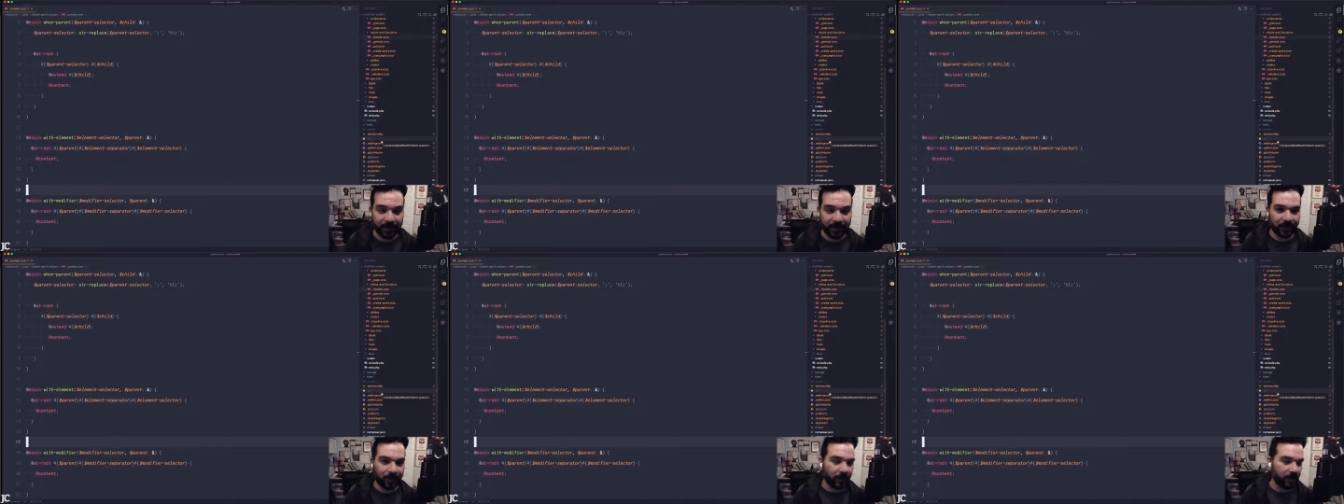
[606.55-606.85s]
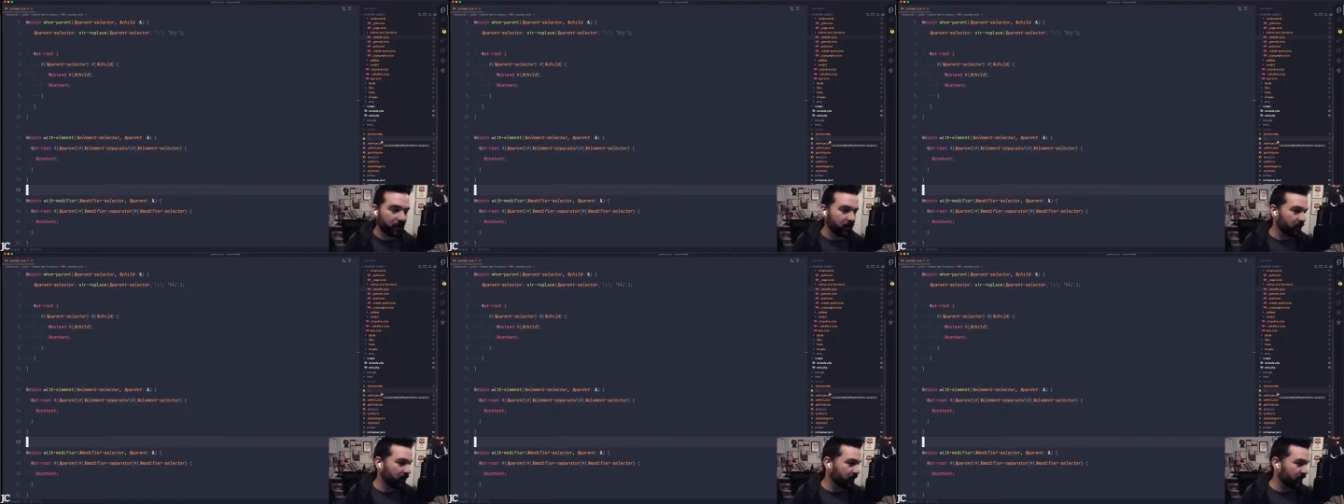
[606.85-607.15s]
So
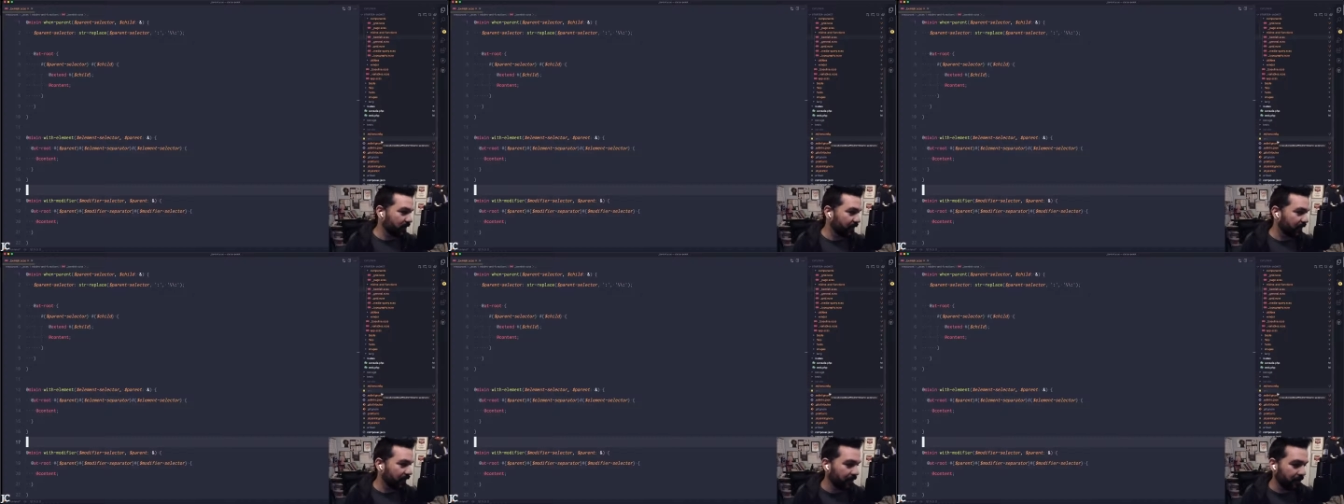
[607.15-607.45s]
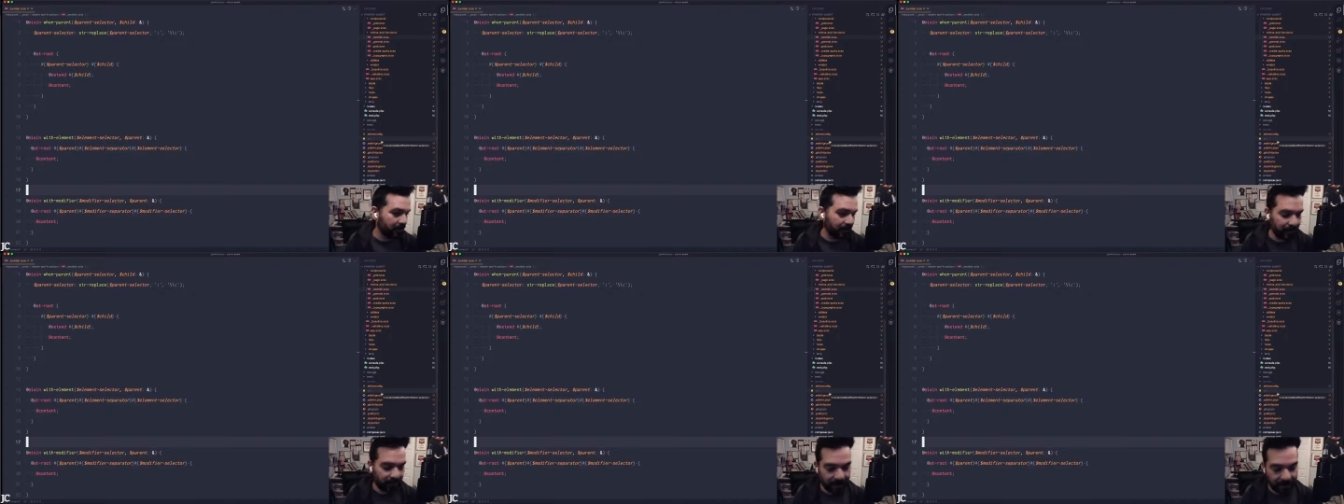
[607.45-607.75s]
it's just
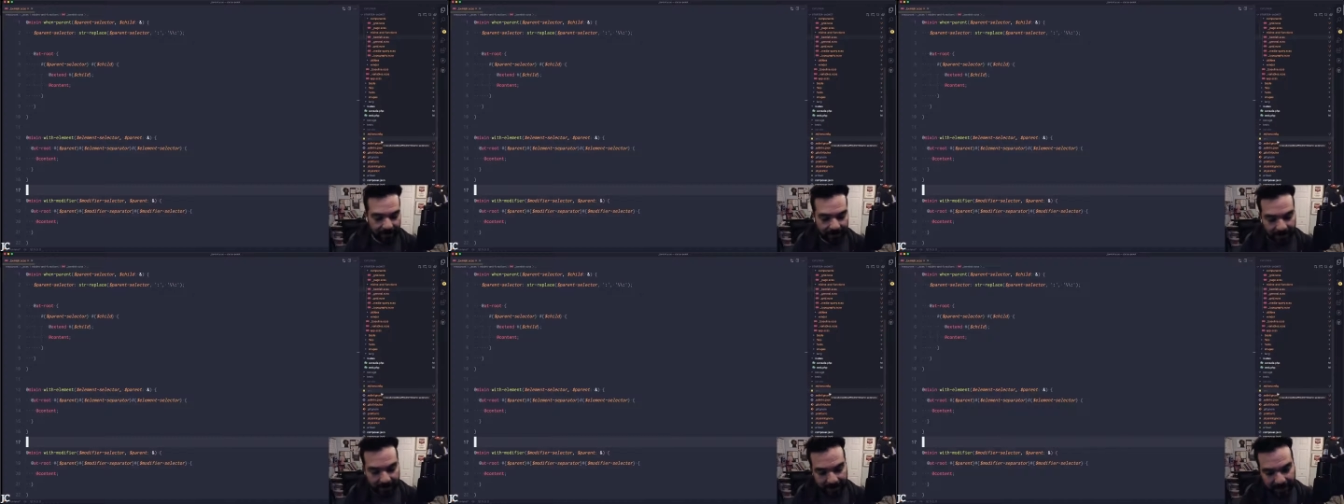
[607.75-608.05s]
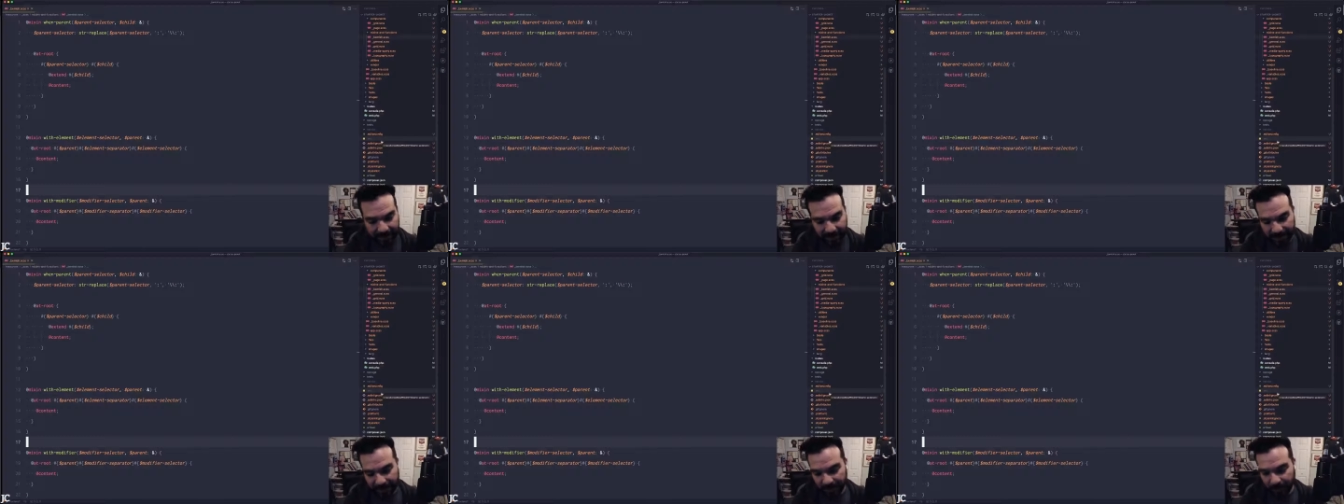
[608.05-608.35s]
it
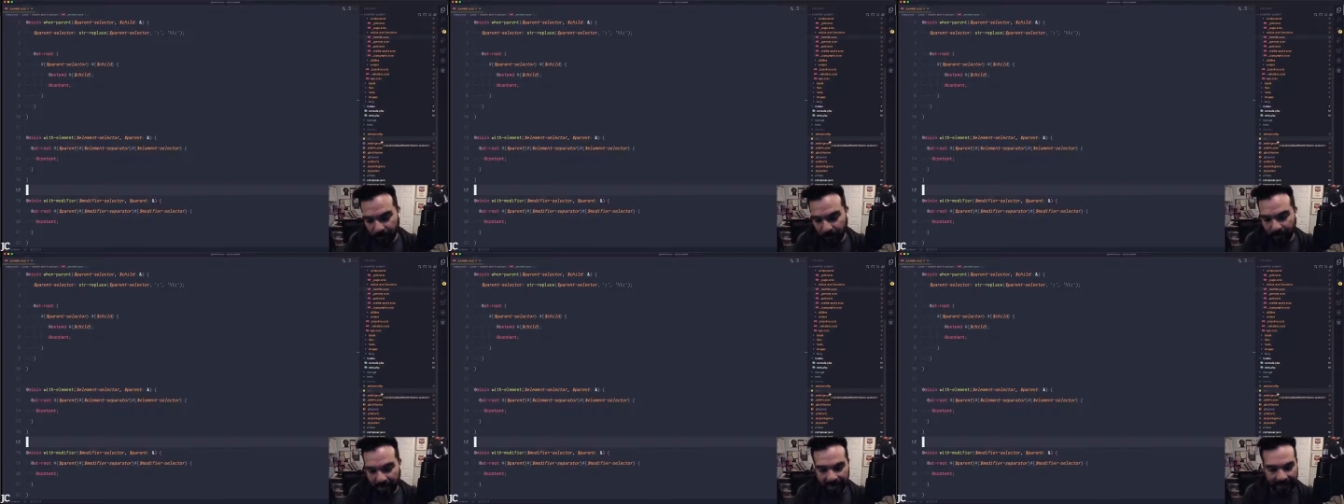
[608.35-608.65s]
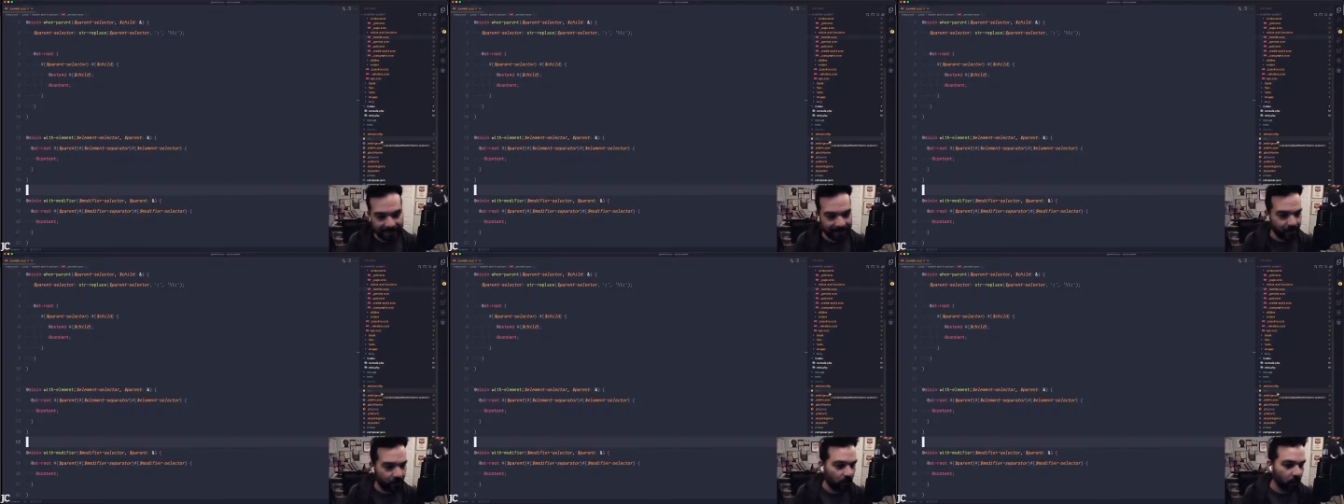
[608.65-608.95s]
gets you
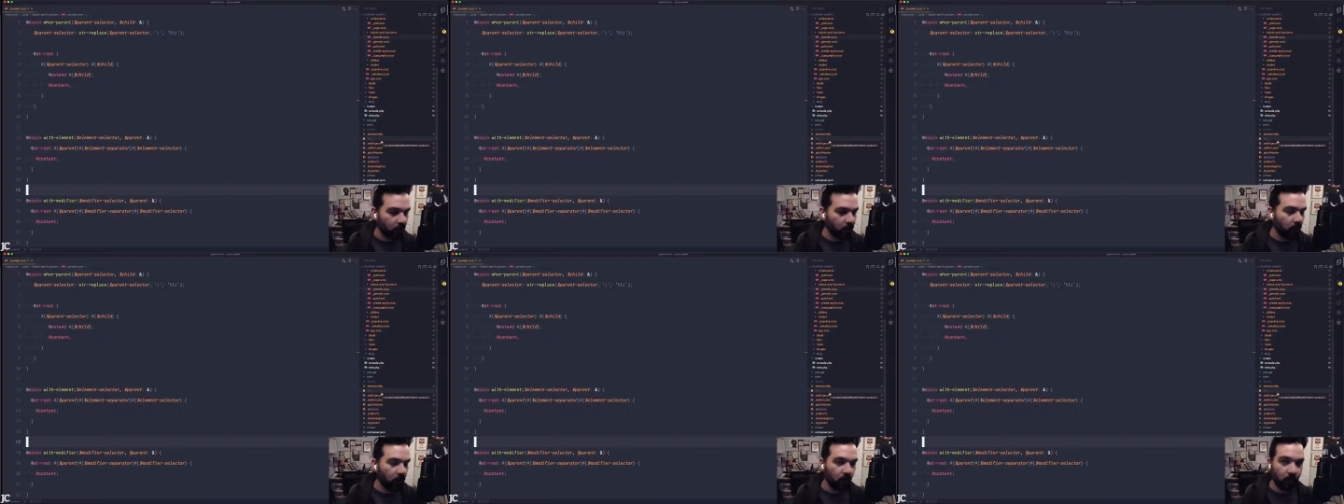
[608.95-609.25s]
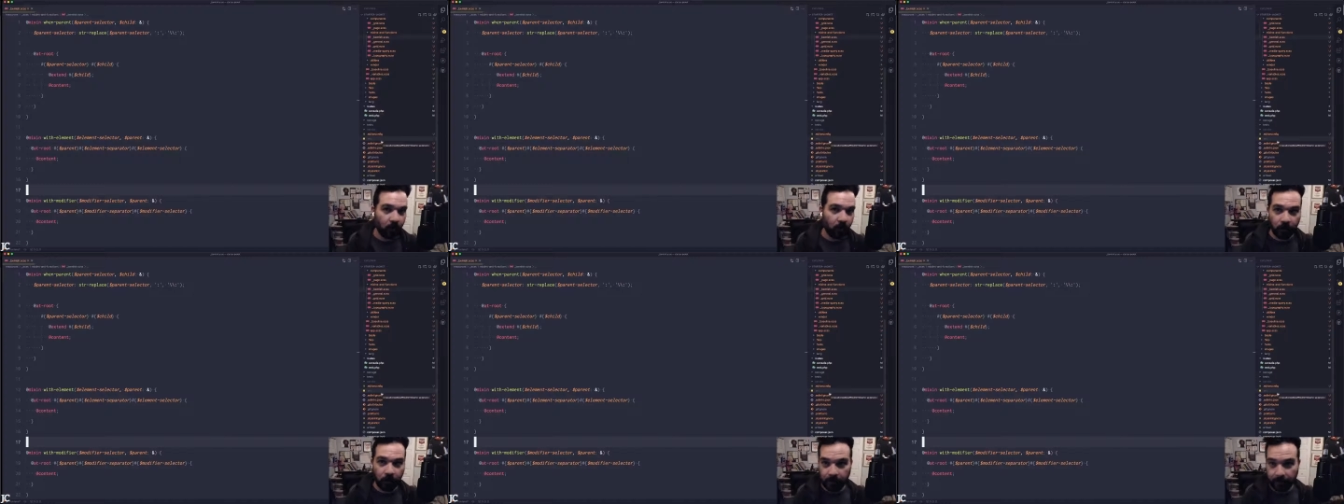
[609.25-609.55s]
past a
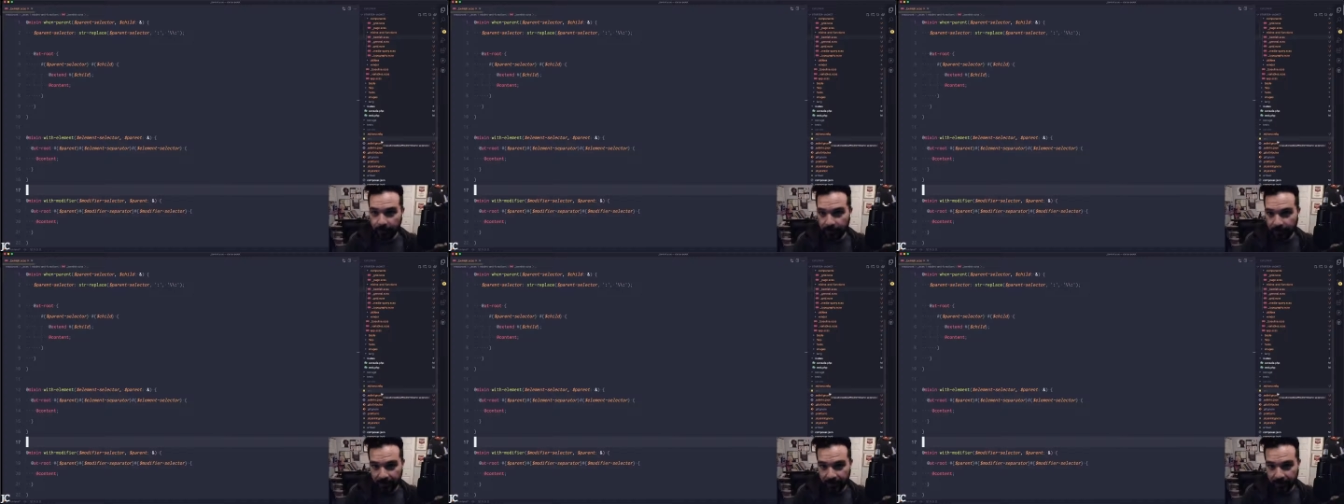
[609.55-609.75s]
whole